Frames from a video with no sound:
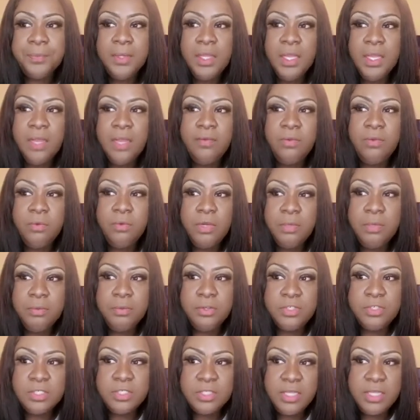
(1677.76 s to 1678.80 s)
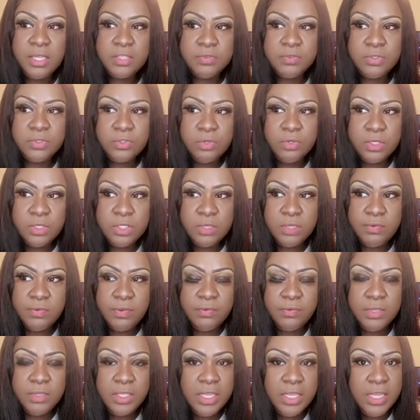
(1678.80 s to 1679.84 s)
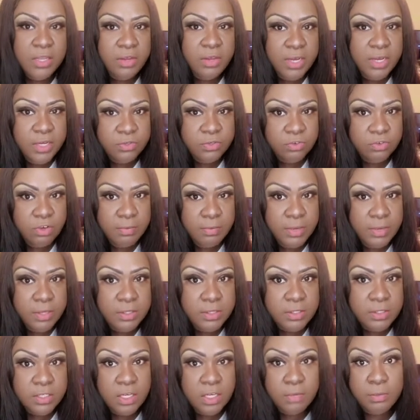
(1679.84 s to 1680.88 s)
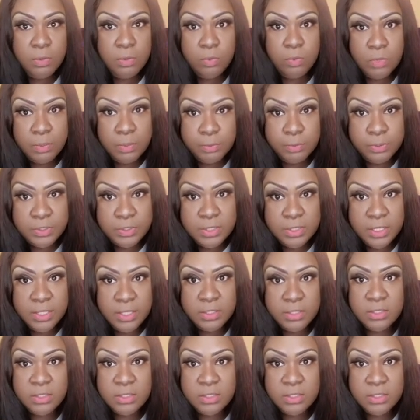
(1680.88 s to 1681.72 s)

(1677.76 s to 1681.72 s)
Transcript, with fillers: If you want to purchase a house for 250K, your escrow amount is going to be 1%.